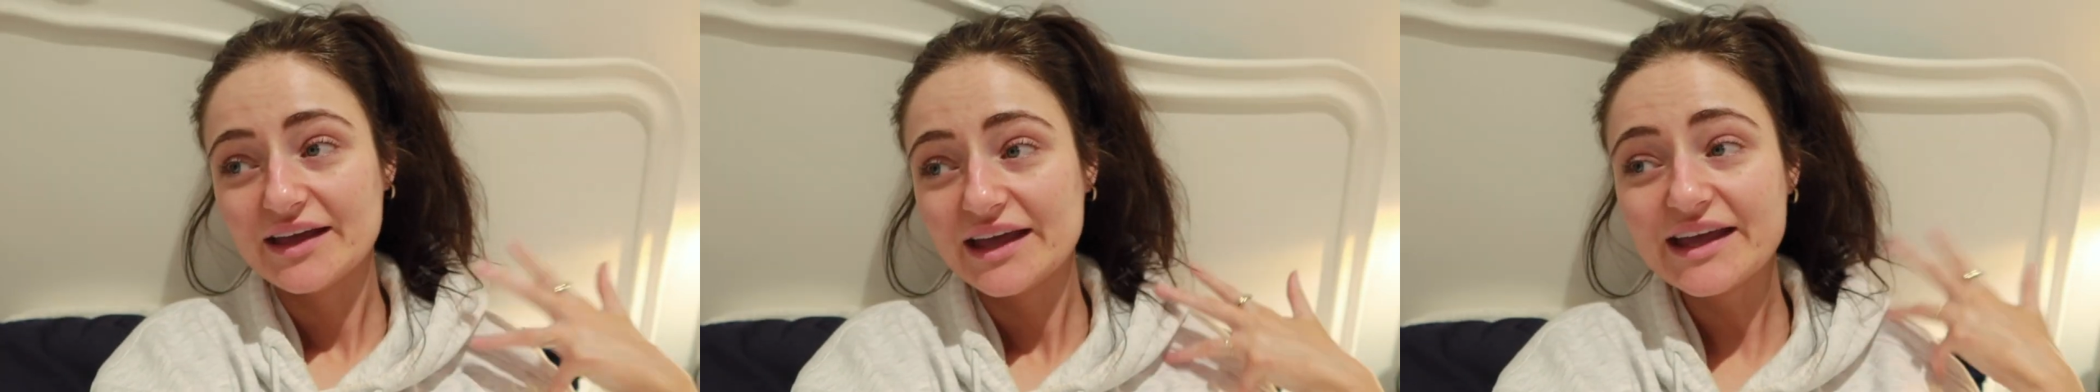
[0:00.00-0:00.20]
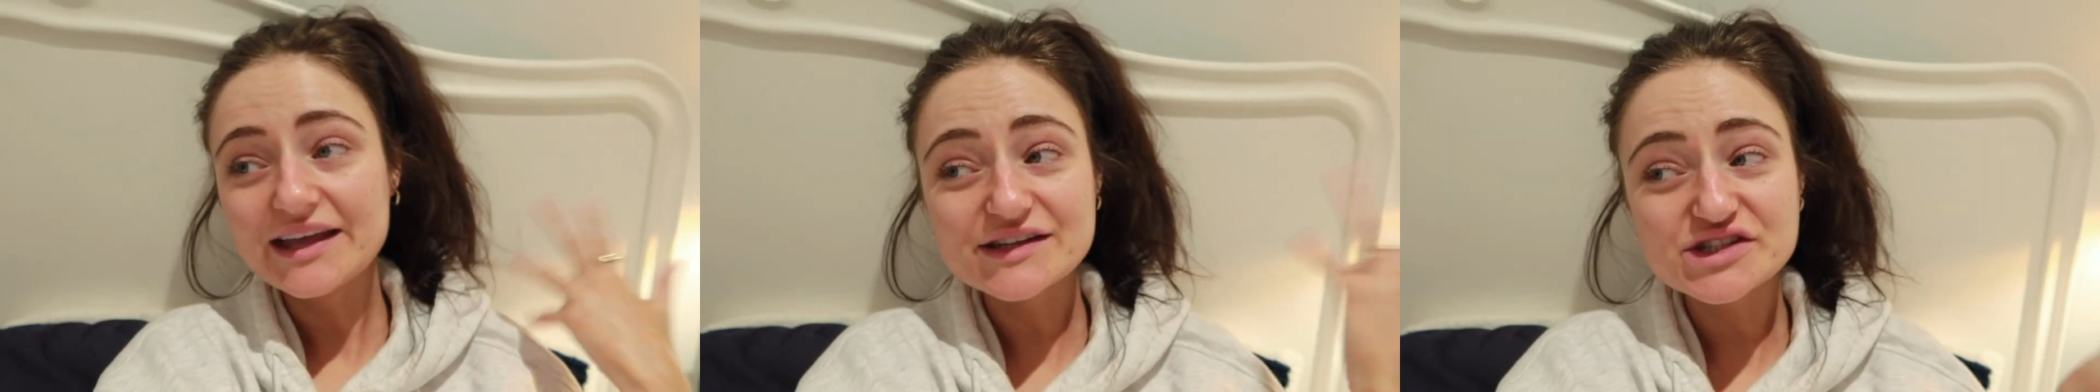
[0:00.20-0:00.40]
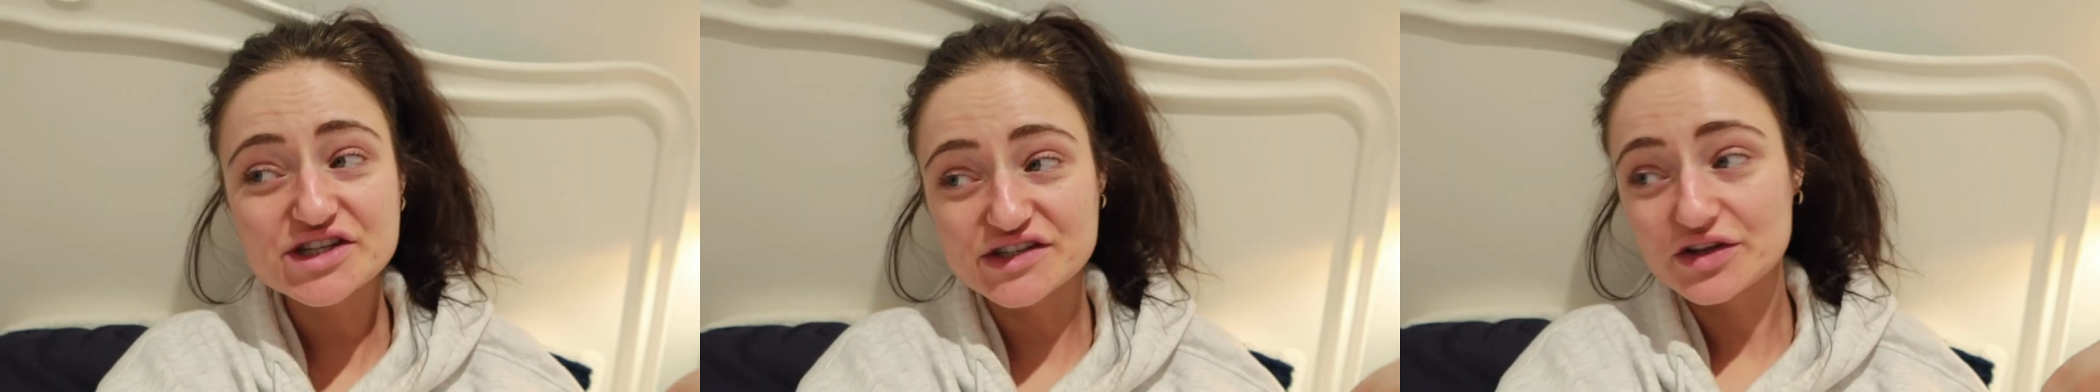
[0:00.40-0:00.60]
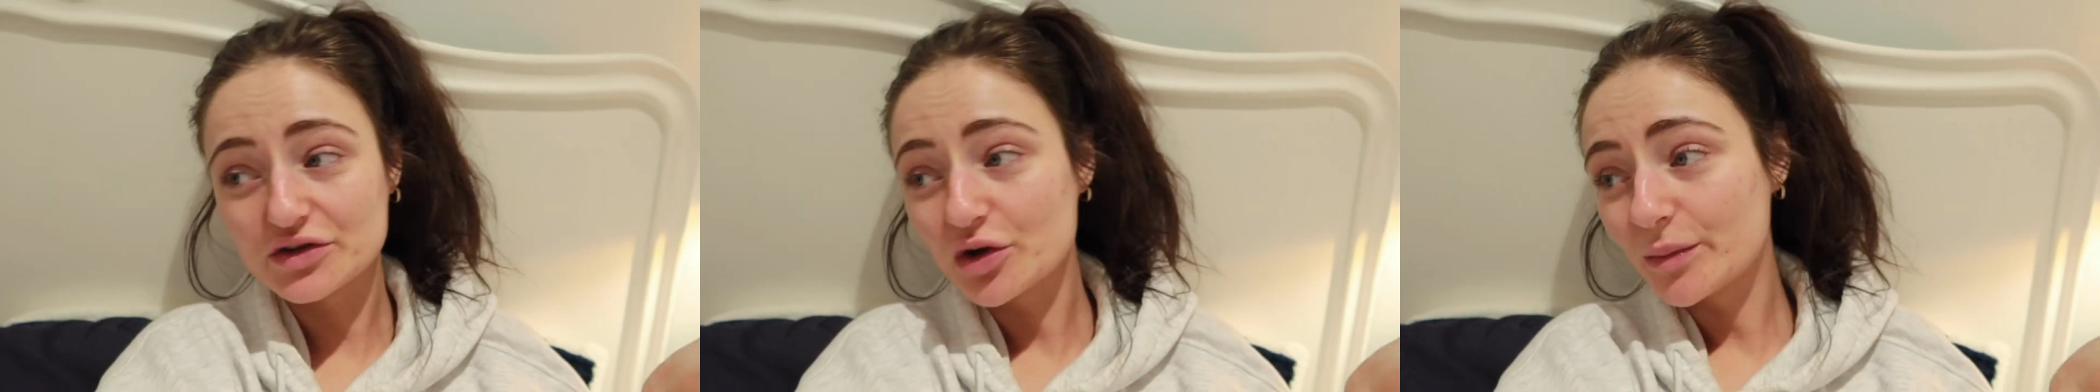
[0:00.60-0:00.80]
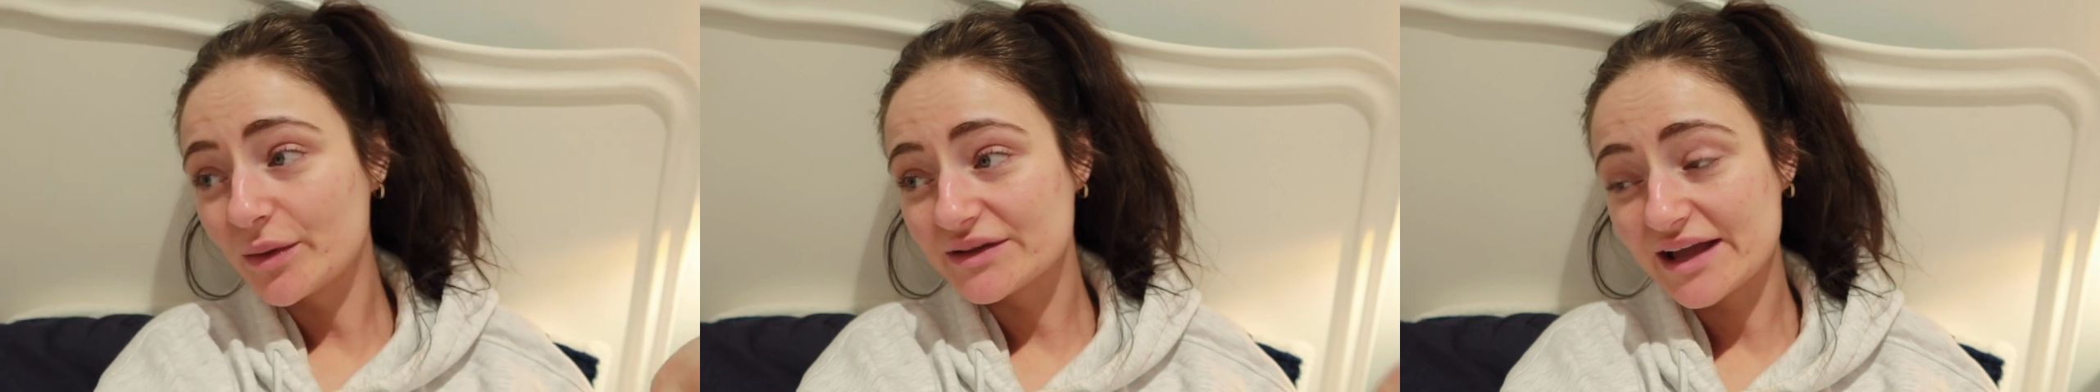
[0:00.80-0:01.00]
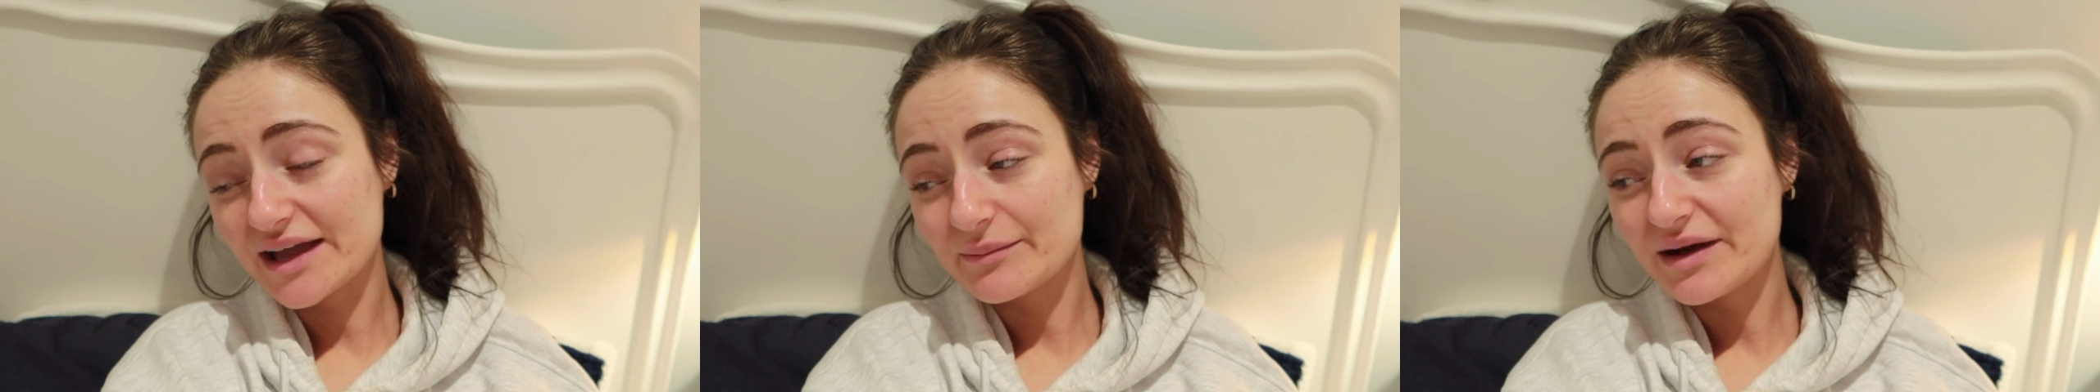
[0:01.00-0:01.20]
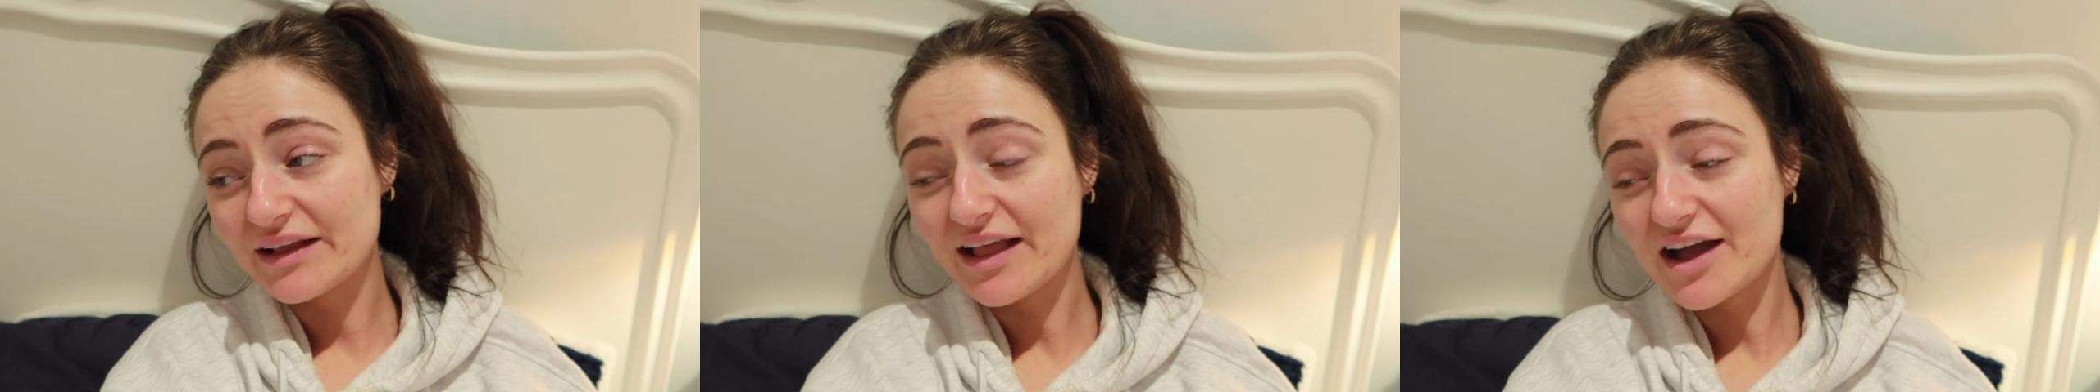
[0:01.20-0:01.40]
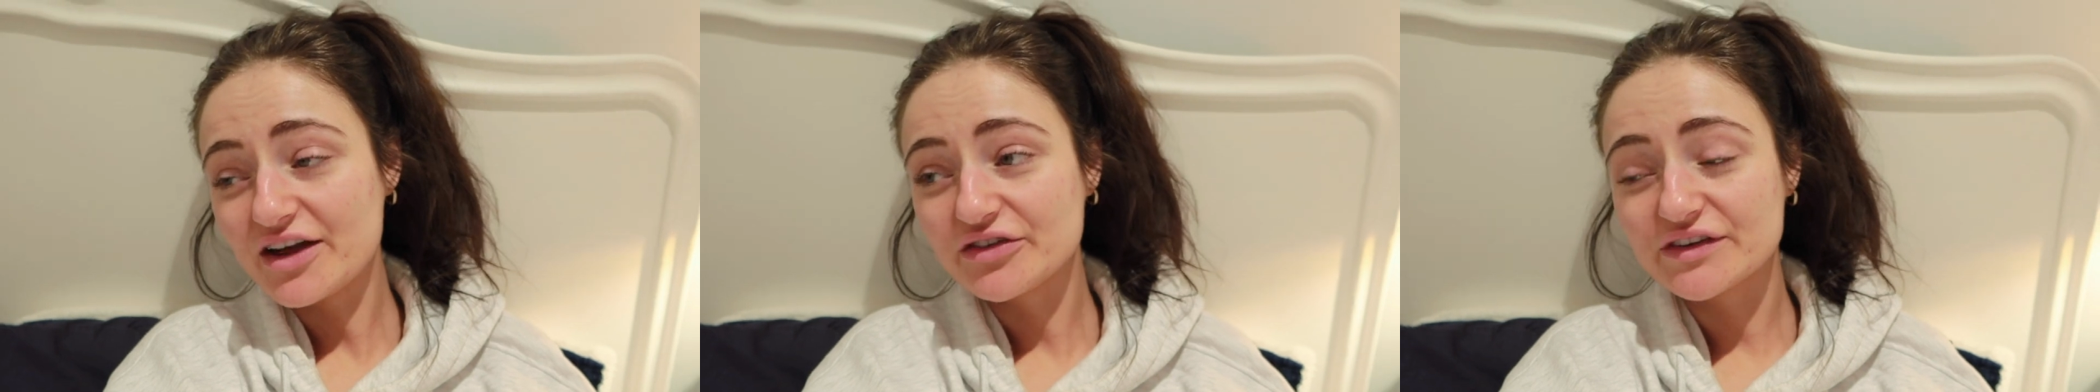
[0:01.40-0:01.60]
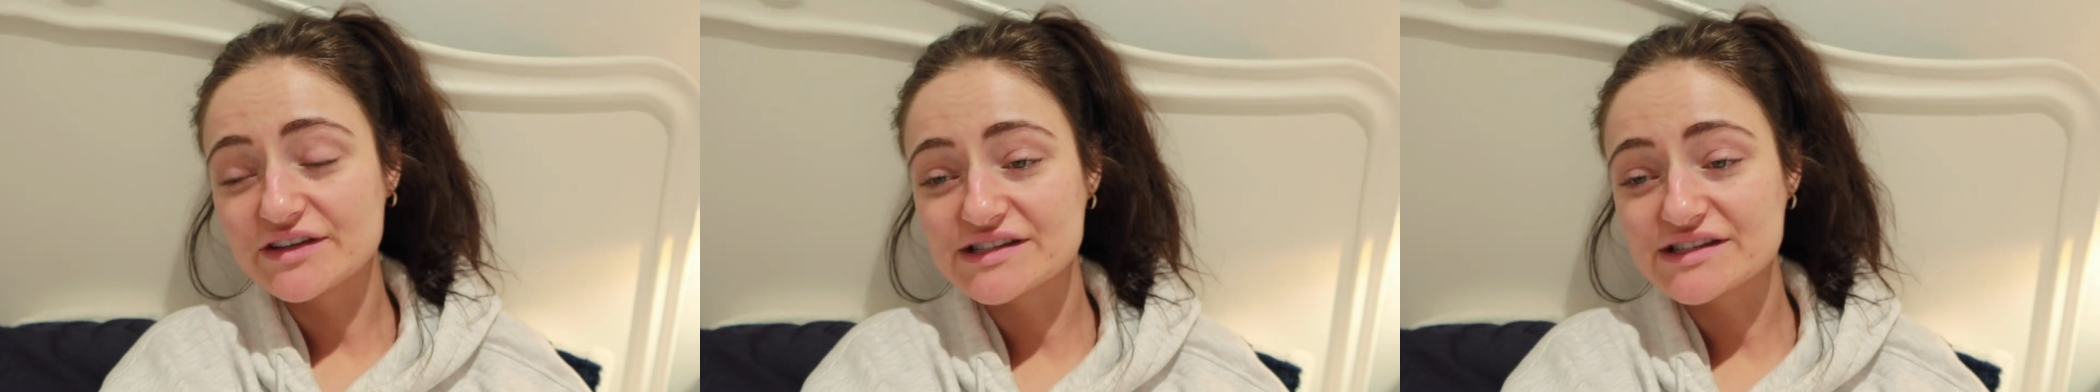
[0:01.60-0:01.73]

It is just a normal day in my life.